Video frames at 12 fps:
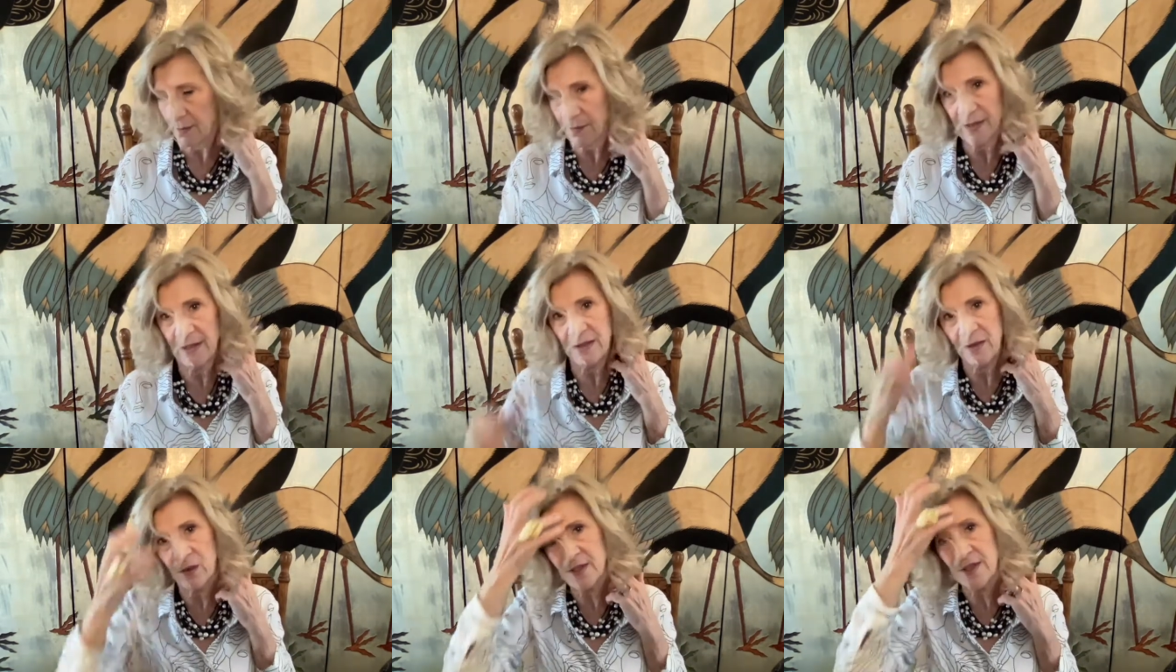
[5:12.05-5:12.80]
But it
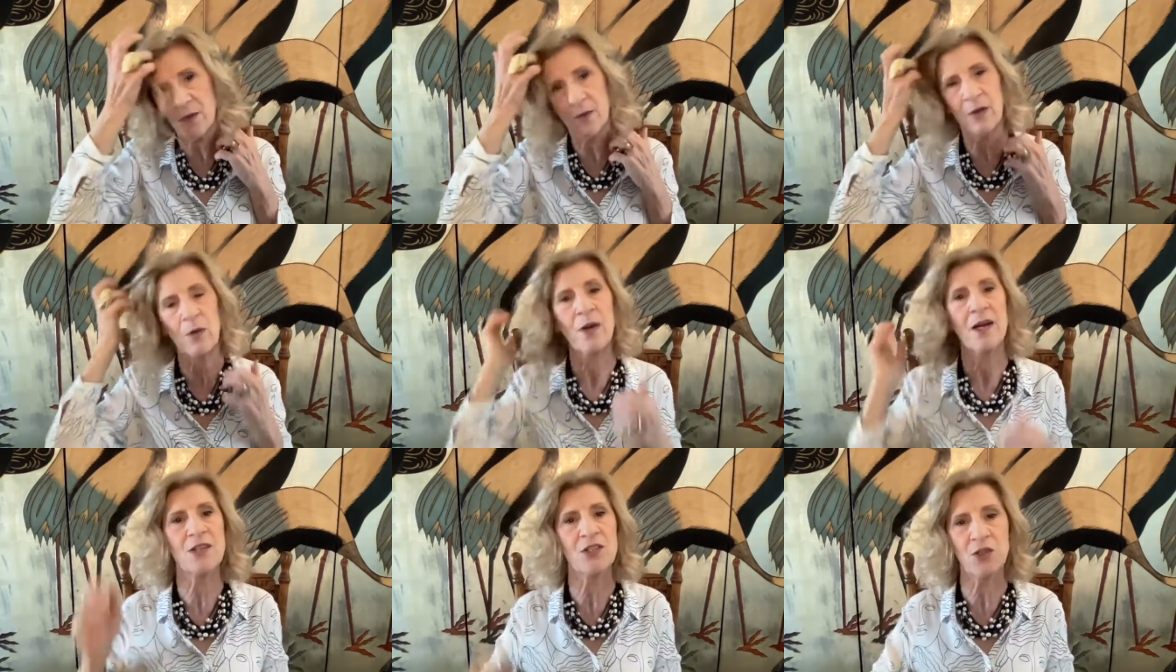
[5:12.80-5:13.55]
also
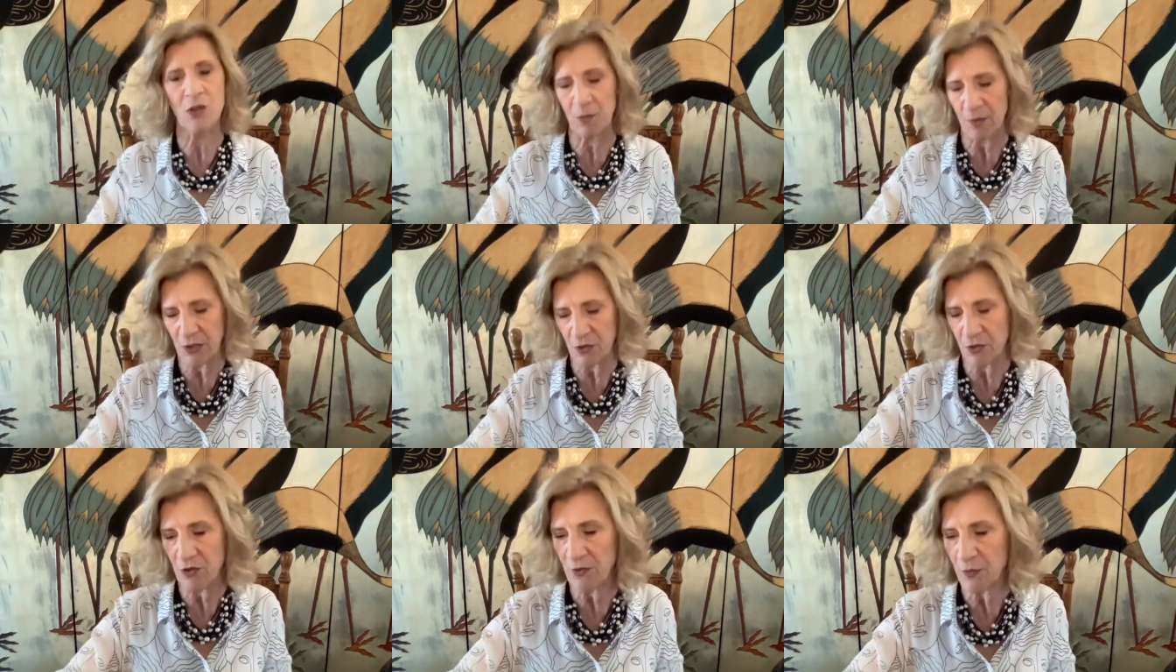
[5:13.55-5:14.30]
requires you to be
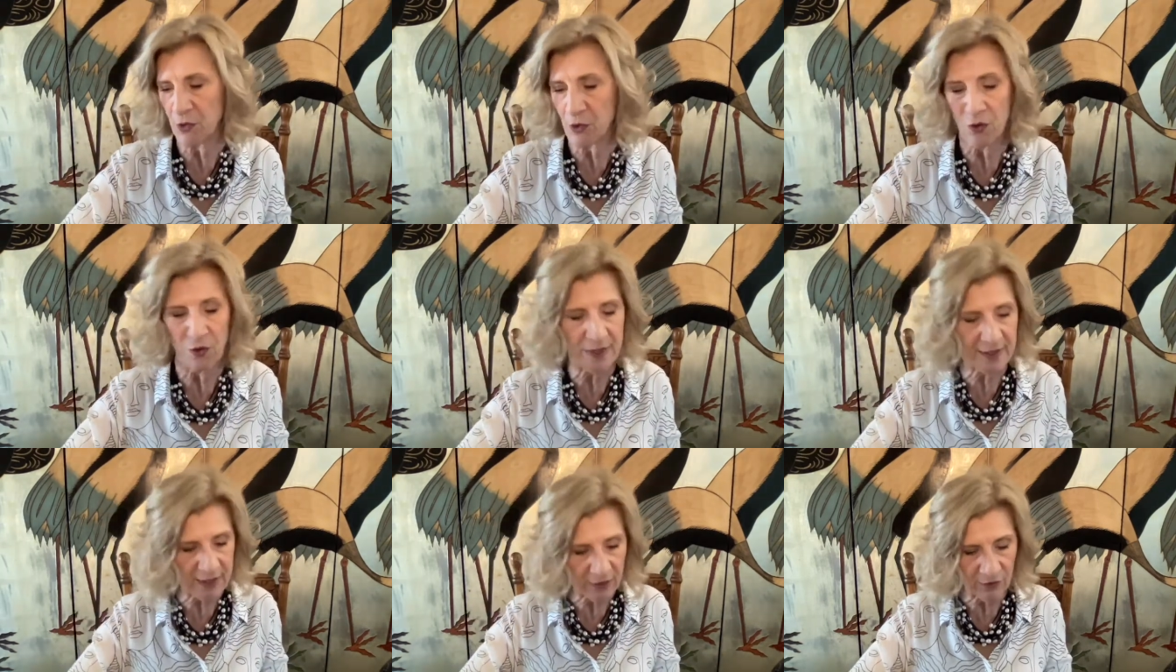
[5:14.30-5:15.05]
truthful to
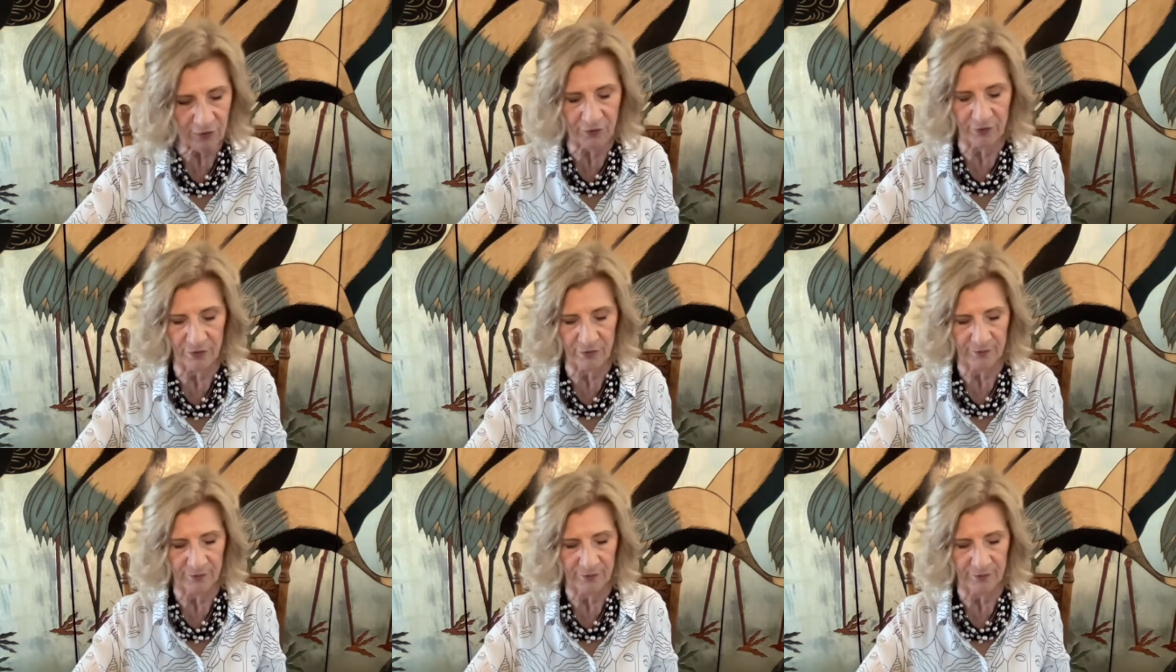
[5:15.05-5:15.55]
yourself,